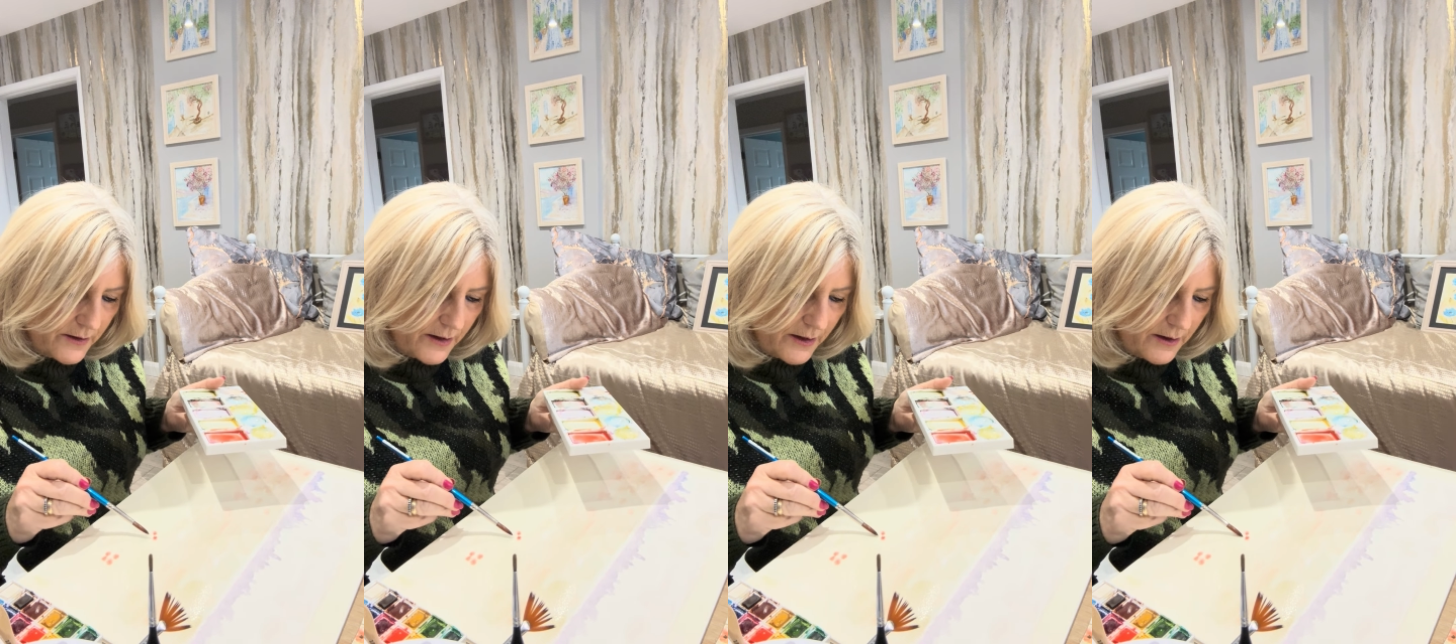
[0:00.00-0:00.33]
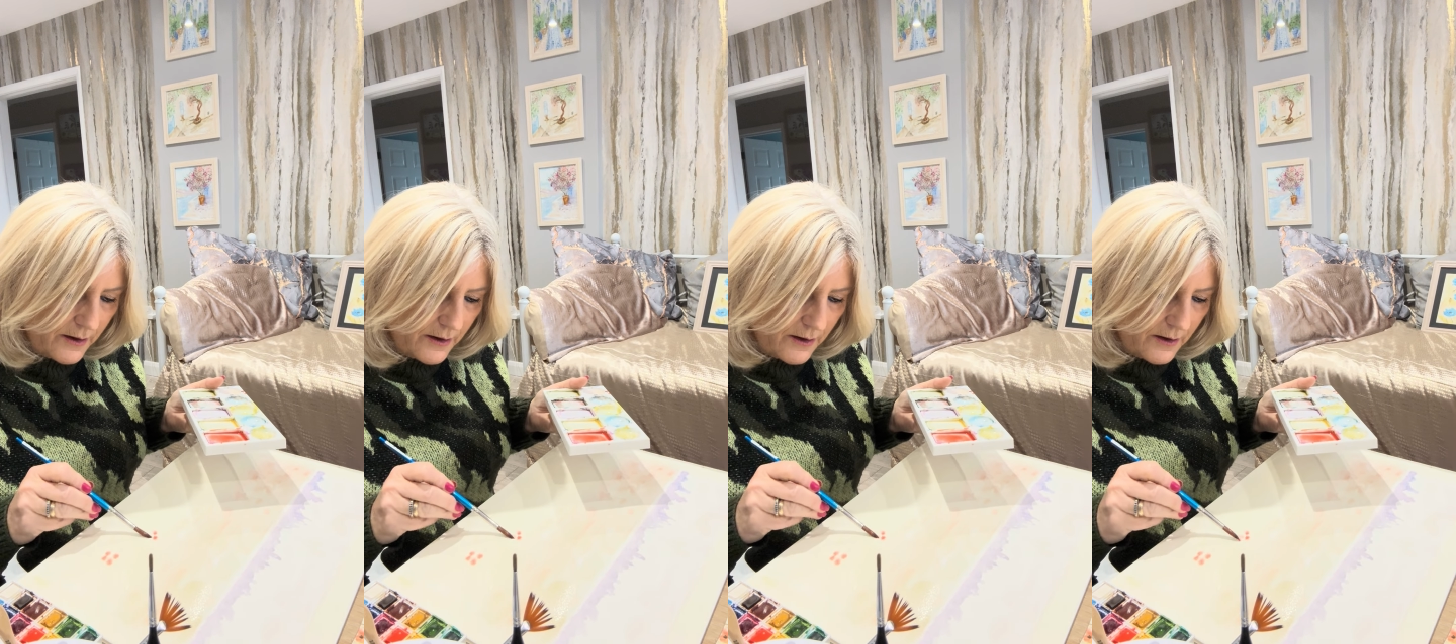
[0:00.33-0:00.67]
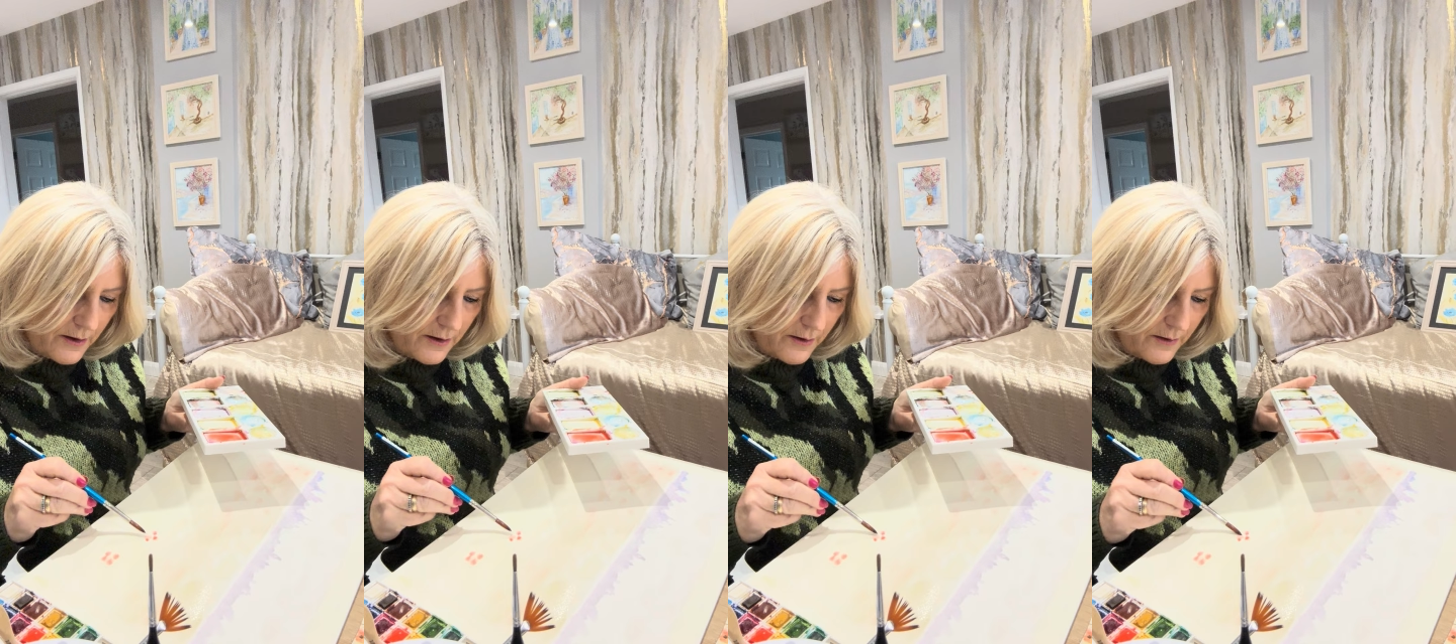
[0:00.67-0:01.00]
the
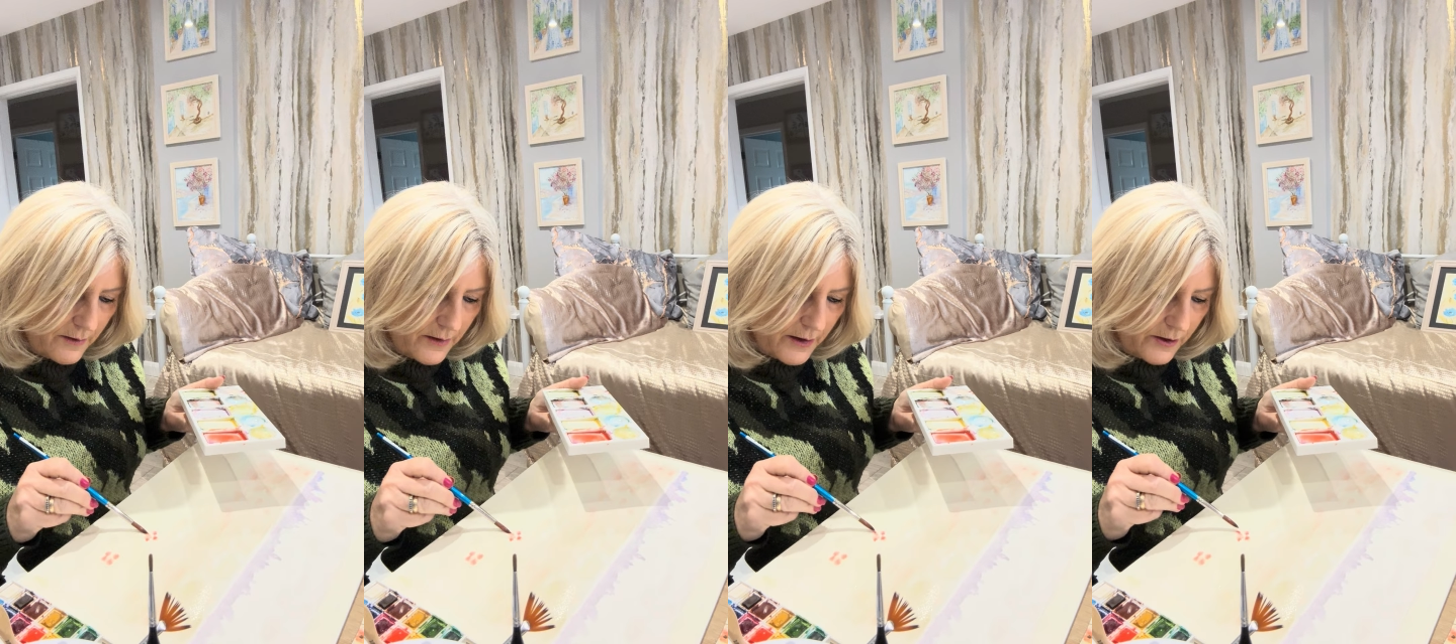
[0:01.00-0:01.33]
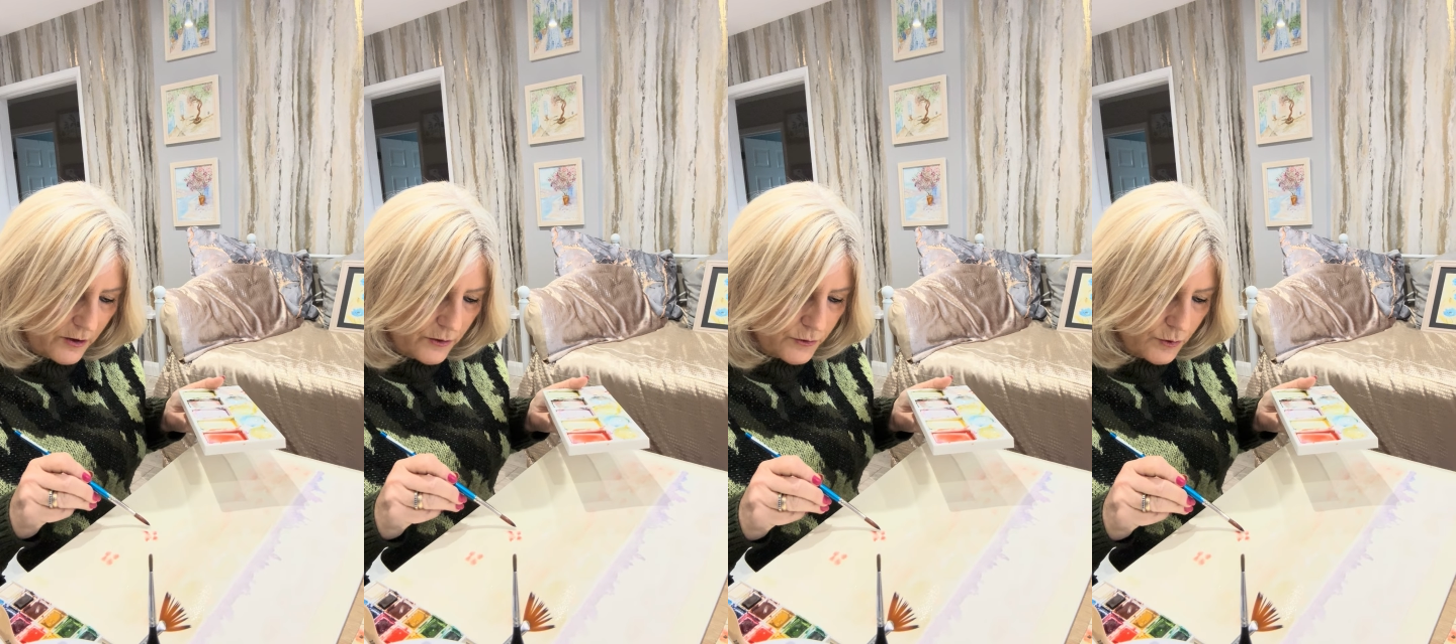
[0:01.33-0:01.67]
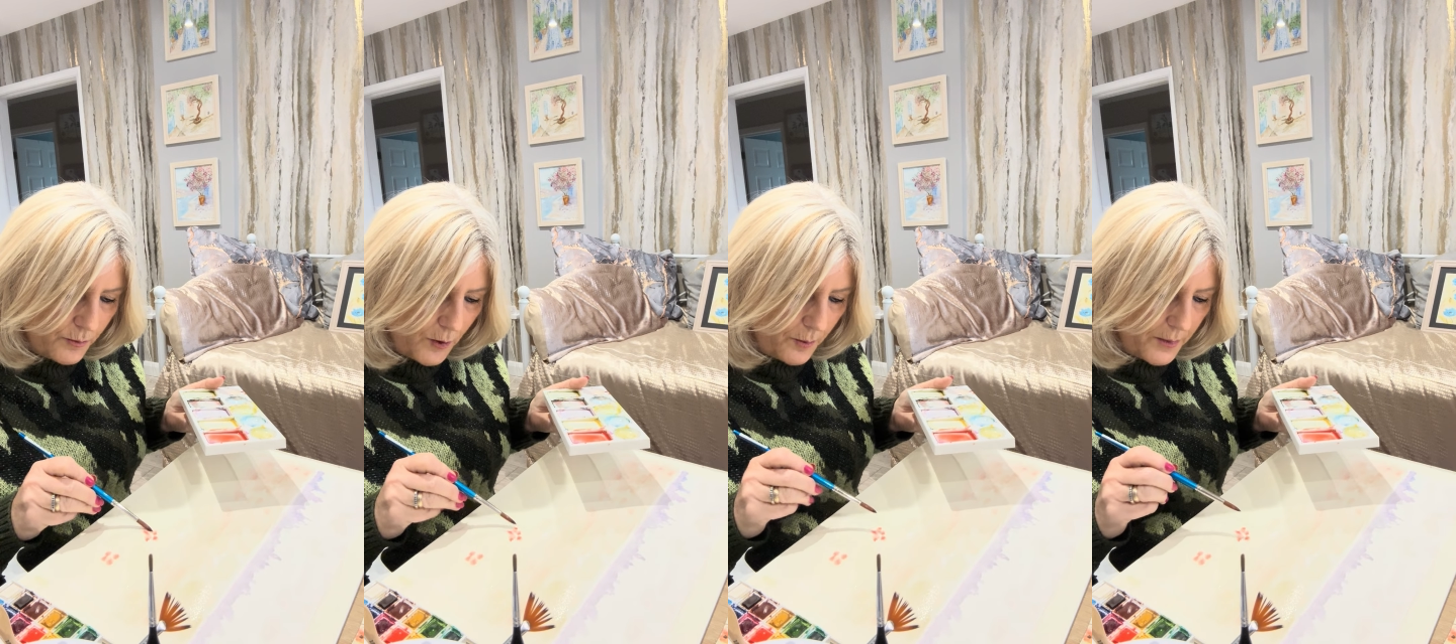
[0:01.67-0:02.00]
unusual
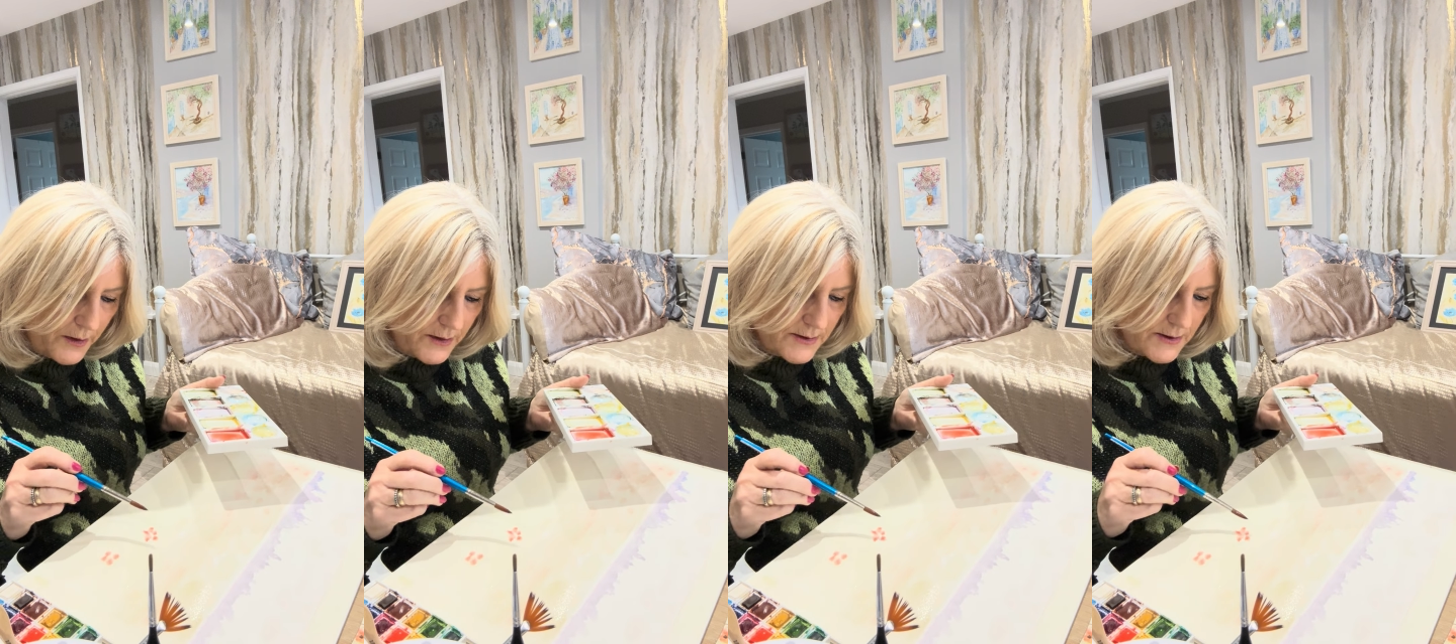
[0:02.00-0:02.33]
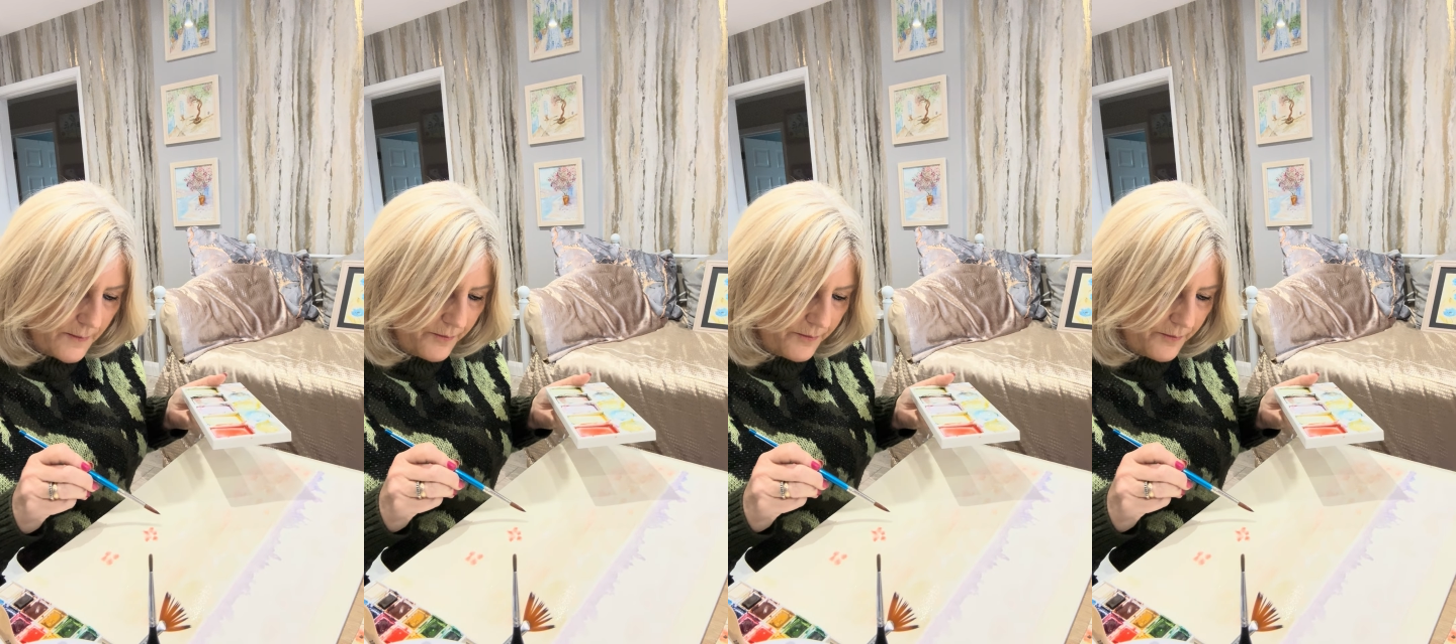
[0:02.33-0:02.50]
poppies